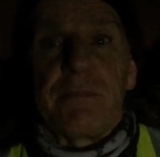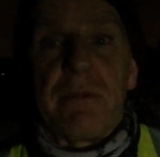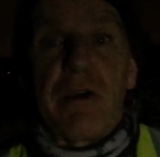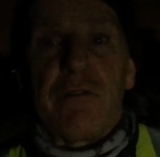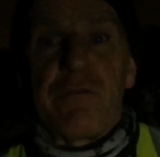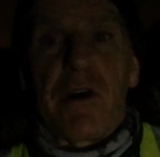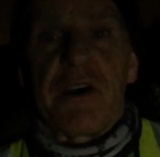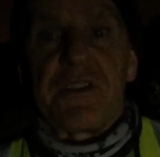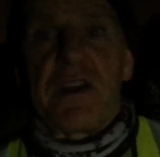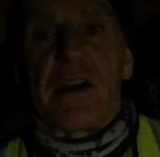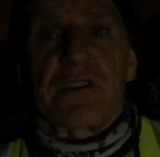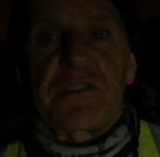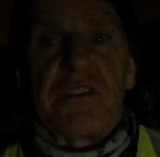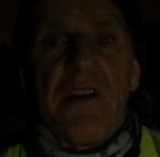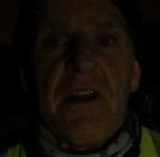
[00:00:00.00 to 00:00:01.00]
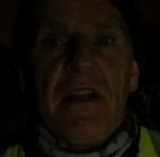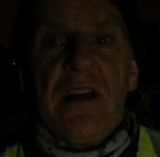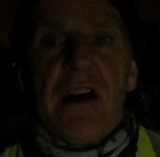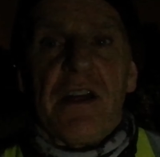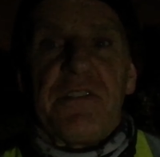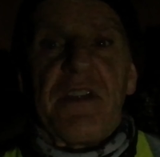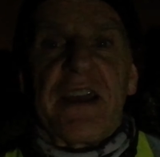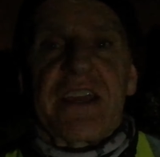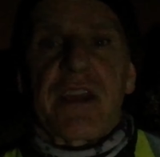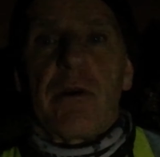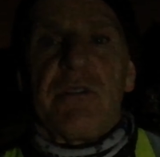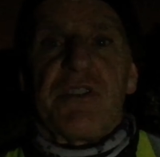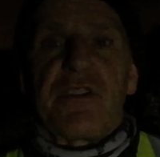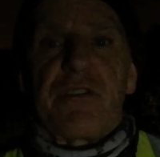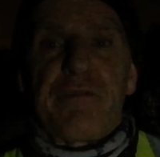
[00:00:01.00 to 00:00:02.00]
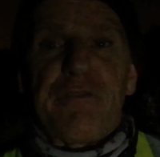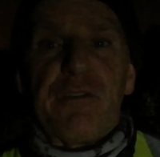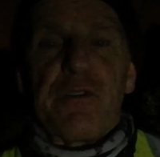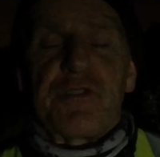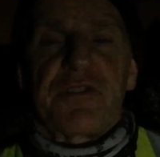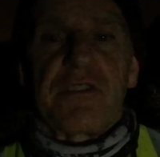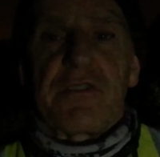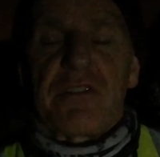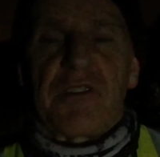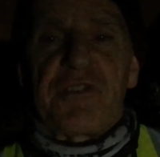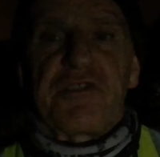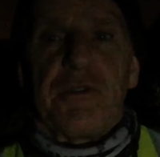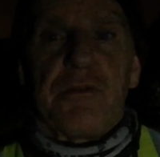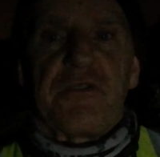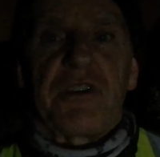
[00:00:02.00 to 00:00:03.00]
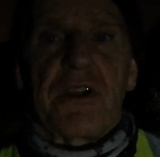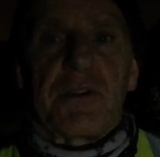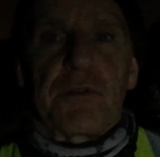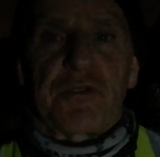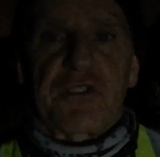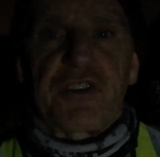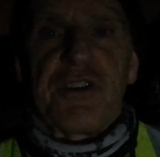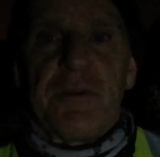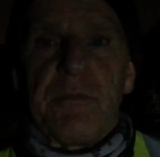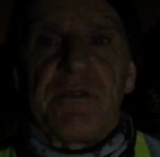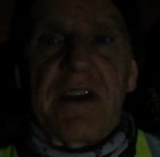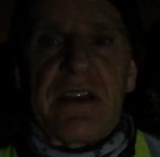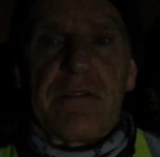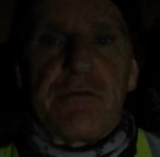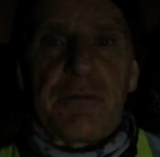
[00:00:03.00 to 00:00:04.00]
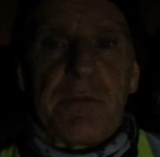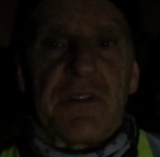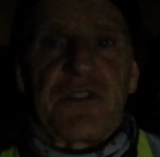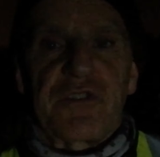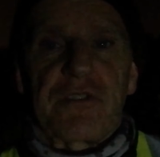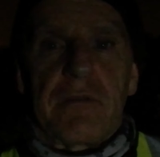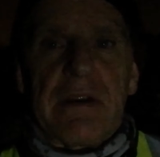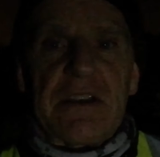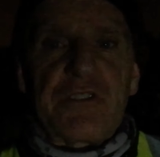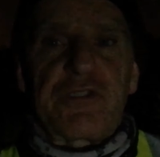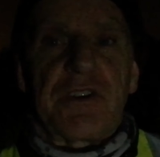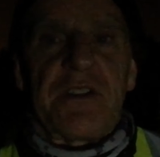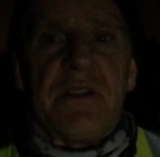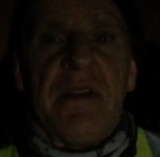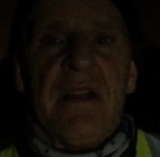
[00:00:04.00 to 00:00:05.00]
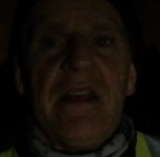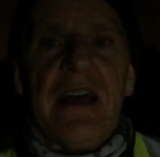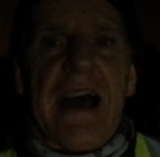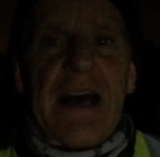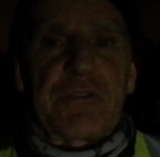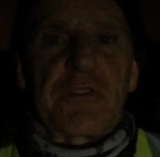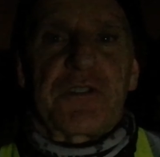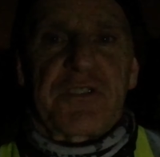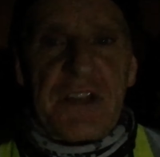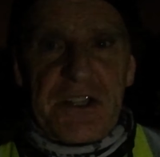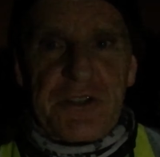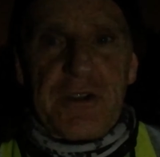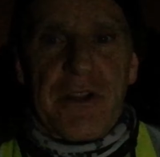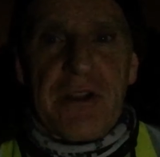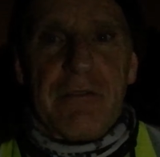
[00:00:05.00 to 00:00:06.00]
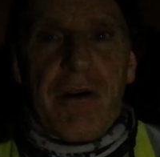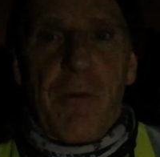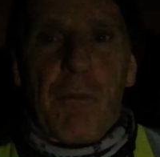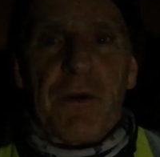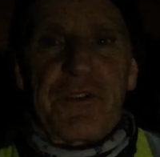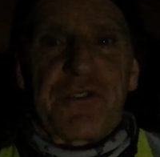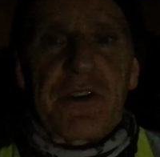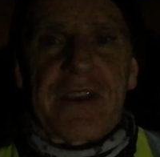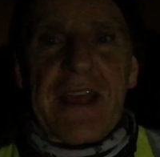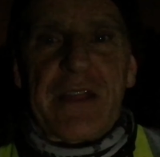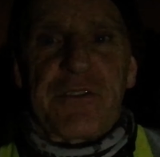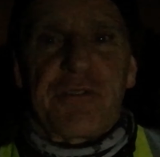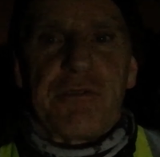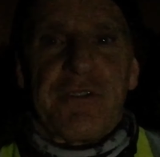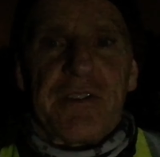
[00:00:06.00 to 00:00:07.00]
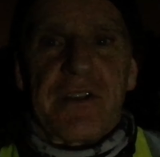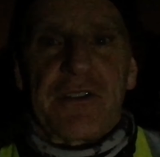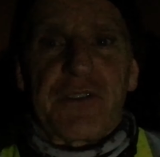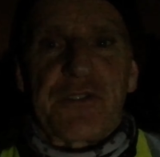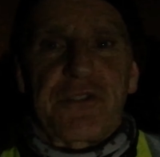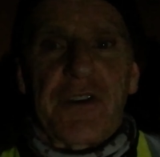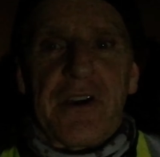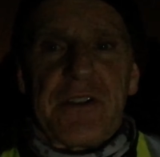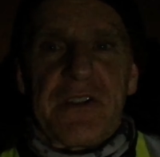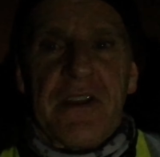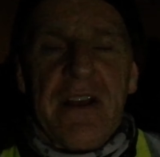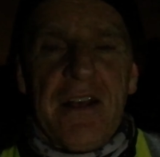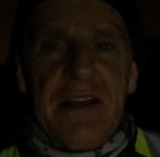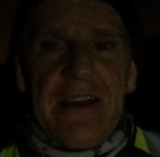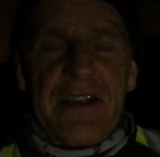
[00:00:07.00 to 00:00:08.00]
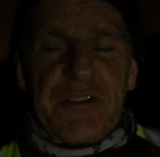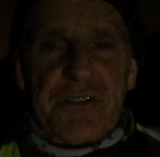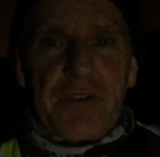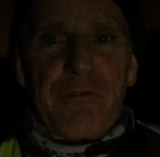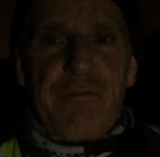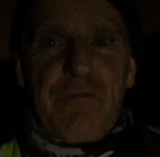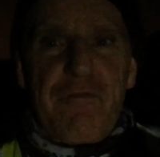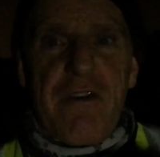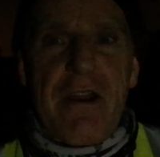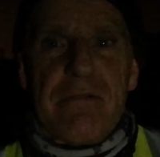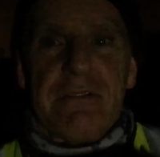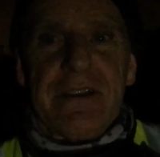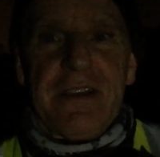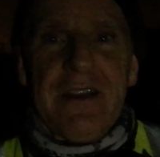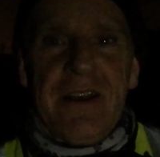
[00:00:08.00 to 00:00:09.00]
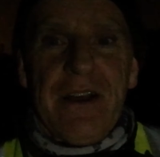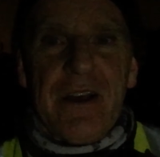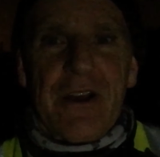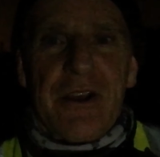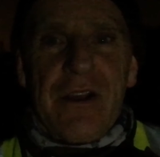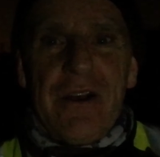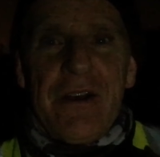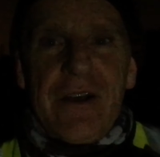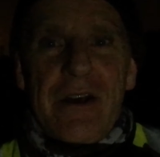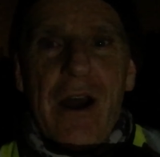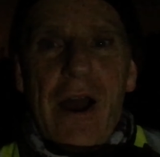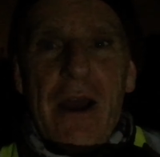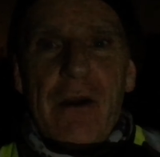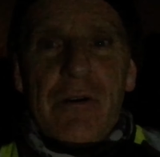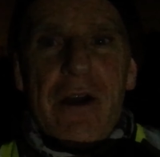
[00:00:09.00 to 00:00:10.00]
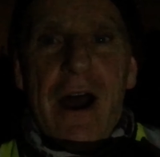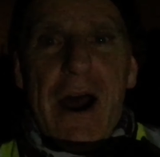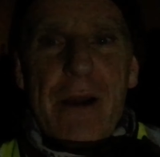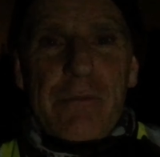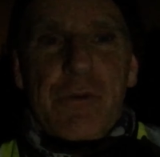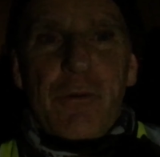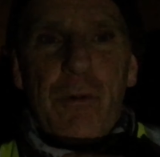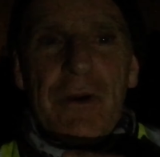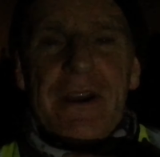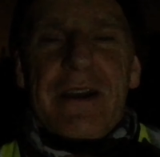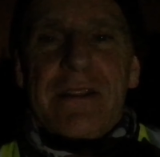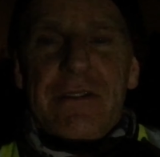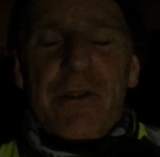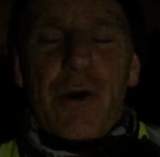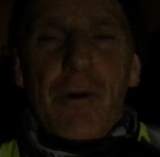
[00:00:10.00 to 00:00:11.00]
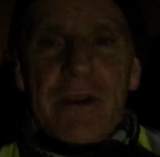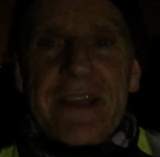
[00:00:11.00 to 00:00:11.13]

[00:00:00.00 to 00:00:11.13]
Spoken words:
Mill Viaduct and then go into the first of the 2 tunnels, Coombe Down, from this direction. As I said earlier on, once I get to the other side, it's a very, quite a long